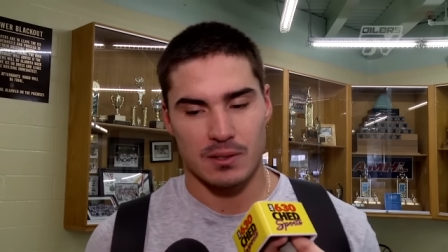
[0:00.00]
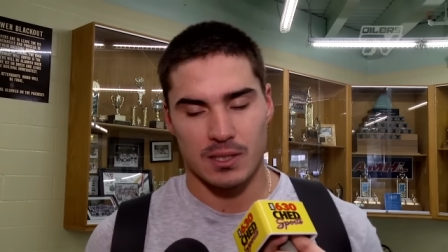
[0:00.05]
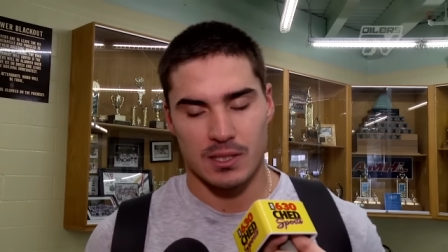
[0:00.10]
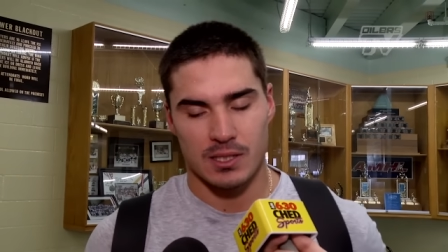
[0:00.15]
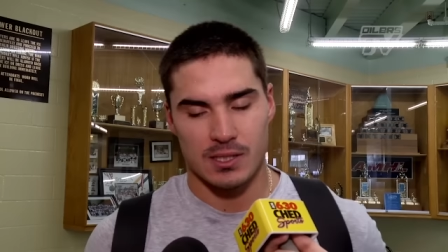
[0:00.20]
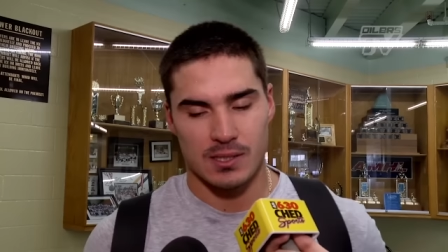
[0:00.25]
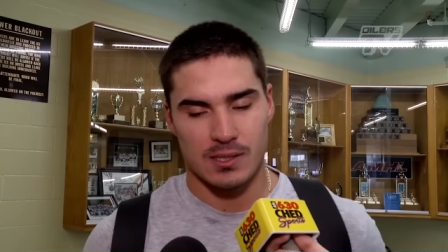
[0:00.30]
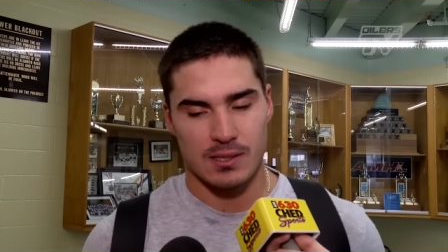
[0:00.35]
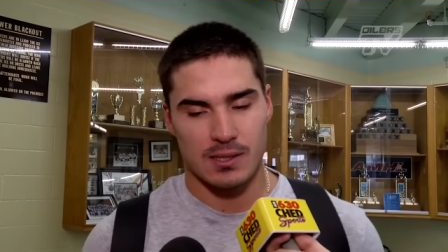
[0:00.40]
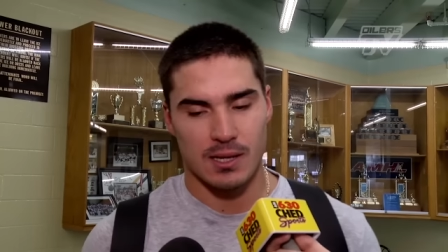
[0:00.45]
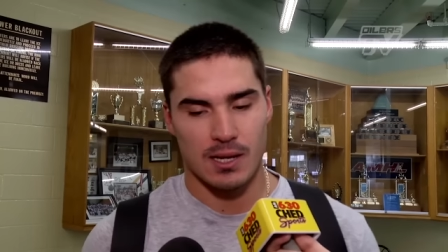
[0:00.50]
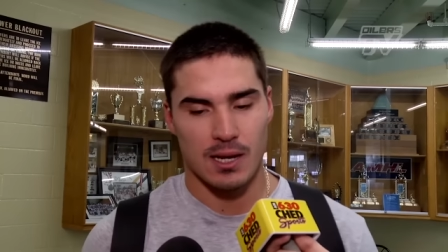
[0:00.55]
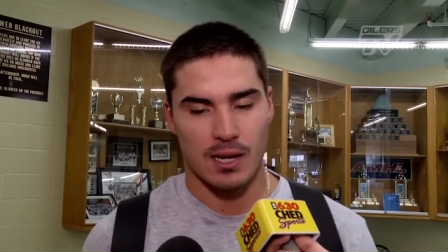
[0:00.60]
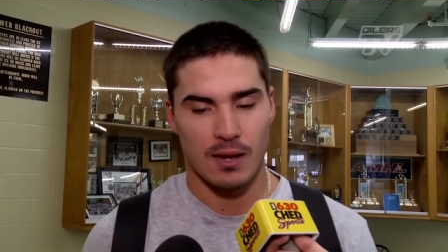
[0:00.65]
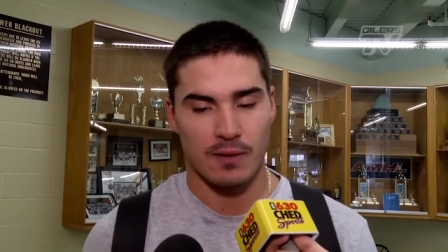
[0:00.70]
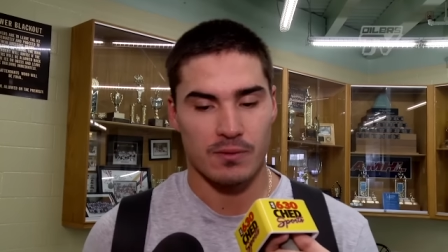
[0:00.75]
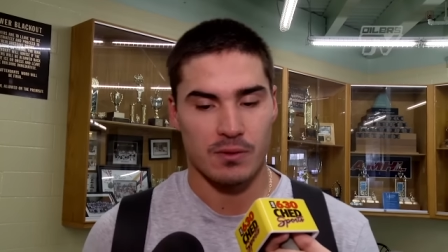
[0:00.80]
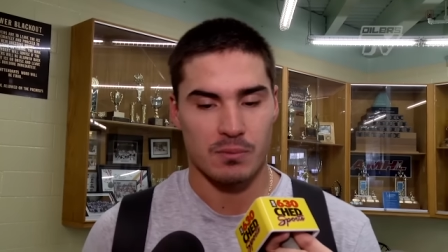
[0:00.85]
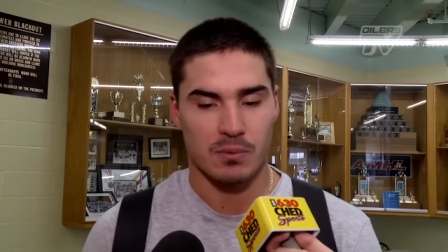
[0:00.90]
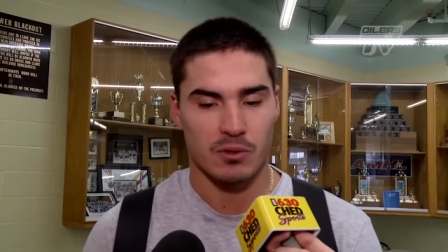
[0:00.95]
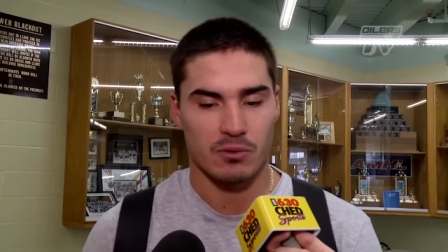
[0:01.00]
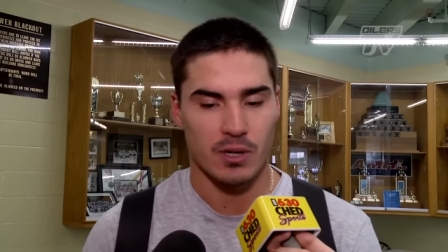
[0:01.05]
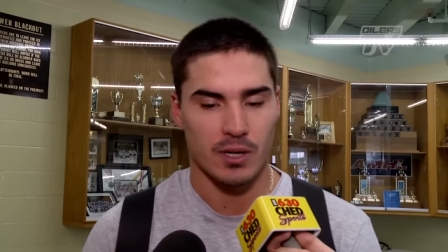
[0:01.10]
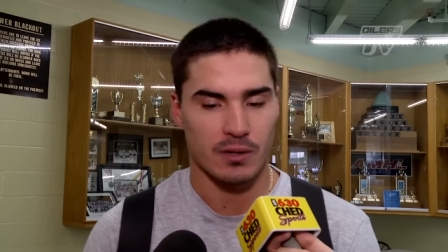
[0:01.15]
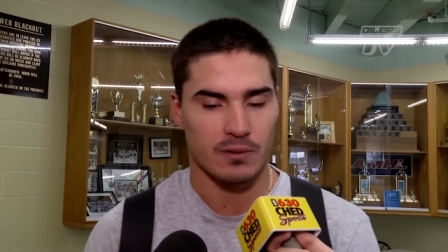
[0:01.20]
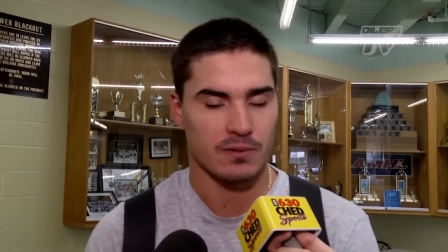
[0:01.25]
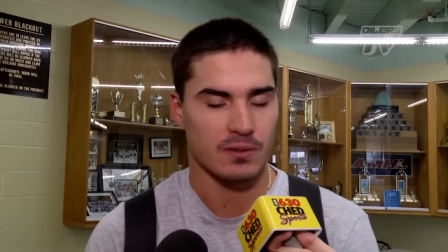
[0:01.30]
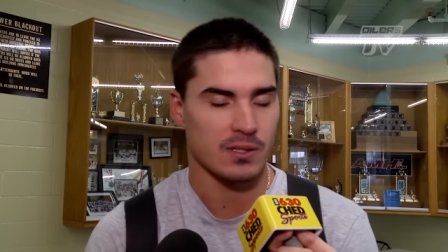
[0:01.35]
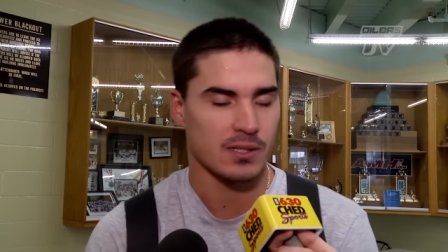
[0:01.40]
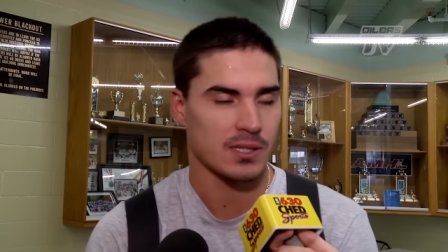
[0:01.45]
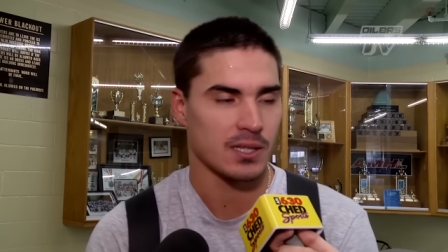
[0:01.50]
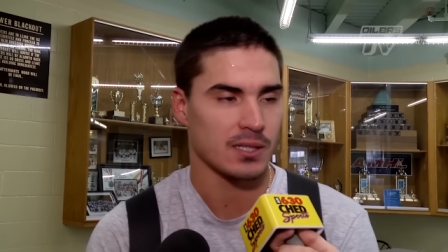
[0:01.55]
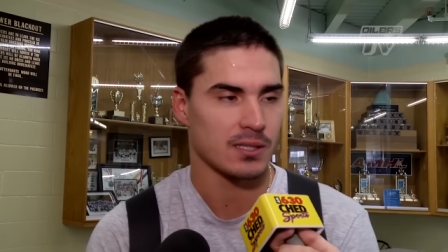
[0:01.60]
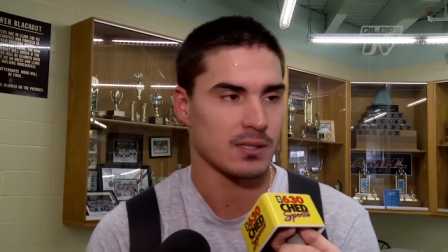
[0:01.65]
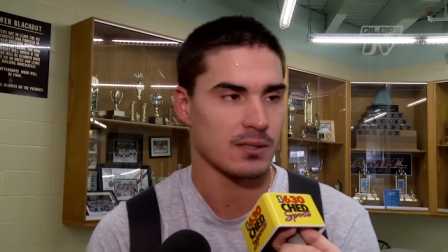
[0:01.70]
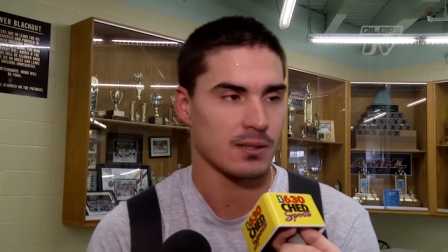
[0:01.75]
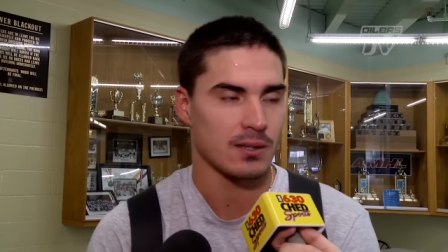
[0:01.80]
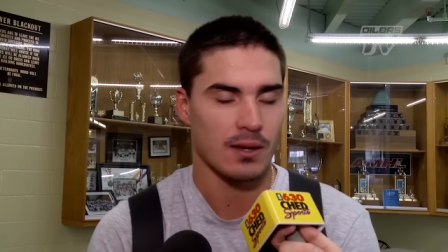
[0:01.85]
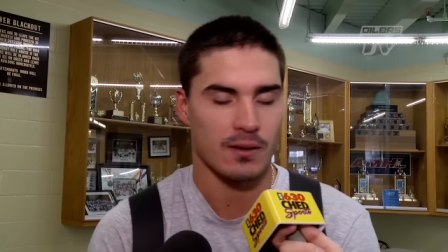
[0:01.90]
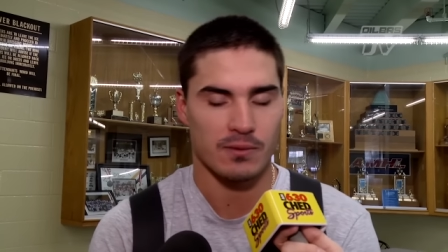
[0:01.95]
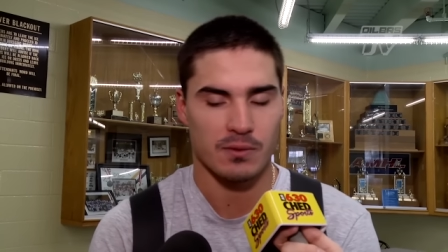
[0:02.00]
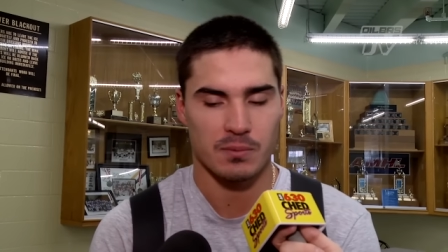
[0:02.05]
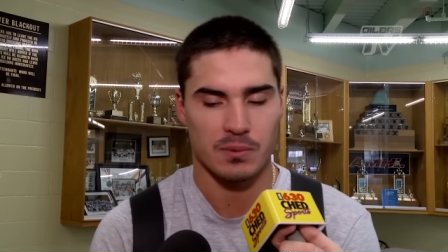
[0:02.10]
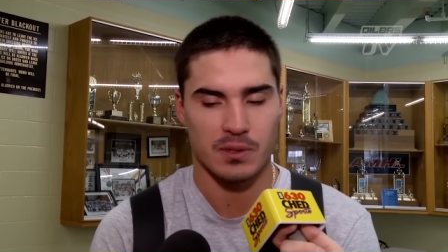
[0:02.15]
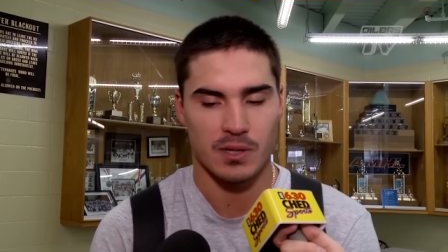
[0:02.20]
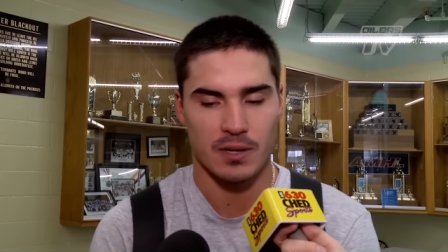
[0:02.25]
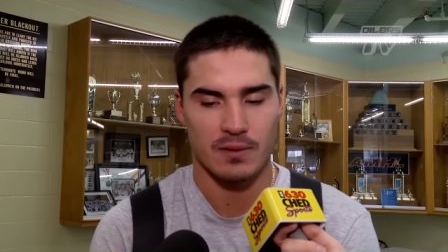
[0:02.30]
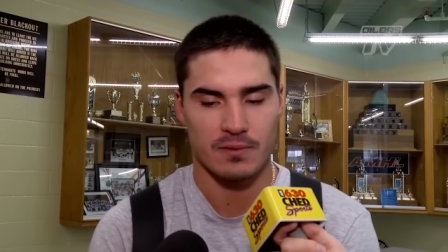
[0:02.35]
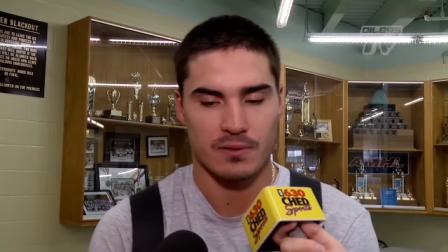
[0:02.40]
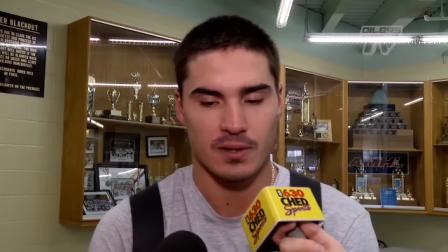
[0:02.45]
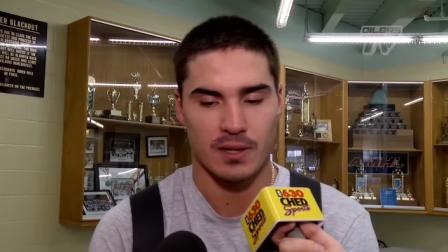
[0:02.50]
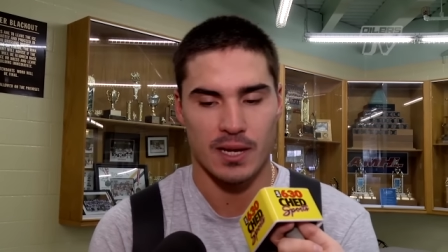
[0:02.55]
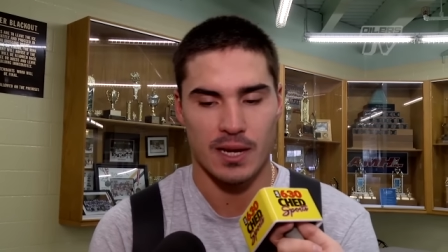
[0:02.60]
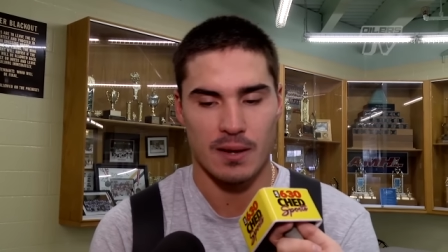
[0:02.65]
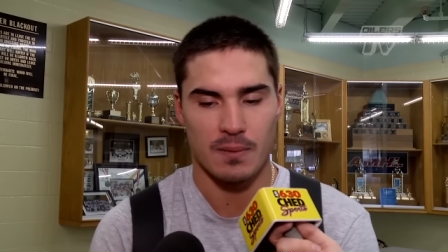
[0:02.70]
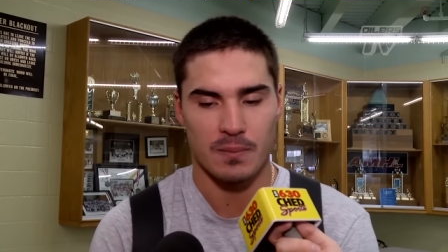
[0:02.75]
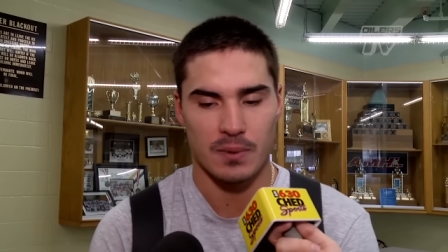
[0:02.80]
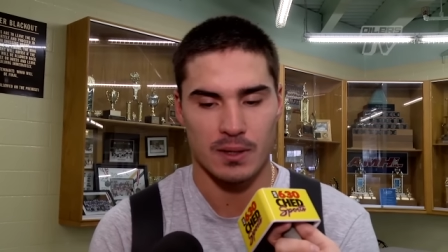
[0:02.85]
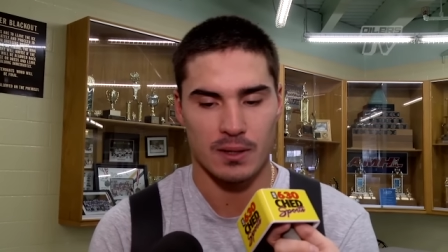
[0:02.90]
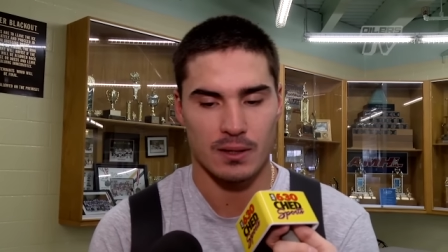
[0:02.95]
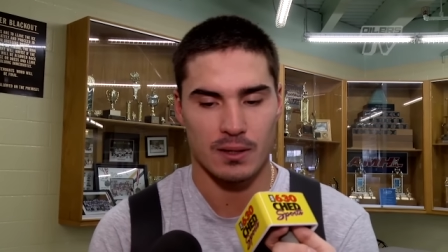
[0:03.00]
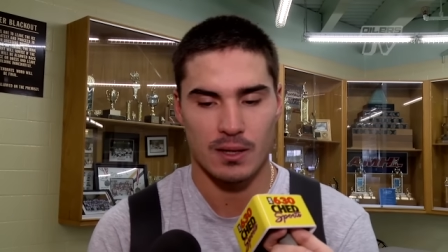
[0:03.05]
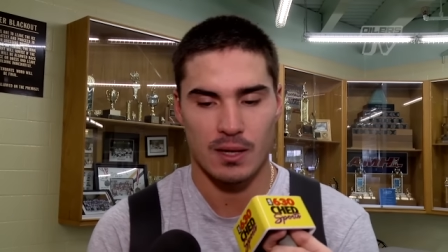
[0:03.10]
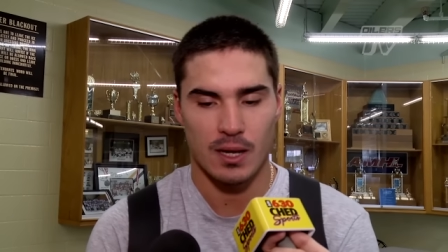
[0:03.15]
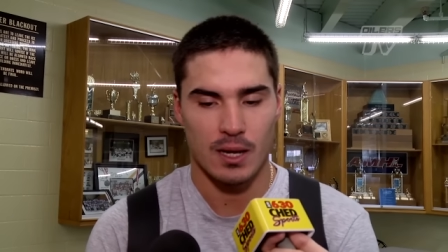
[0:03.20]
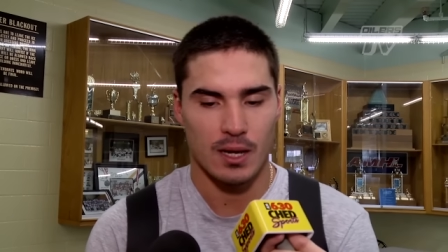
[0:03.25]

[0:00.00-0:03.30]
You just uh, have to be ready for a season, have to be ready for camp, and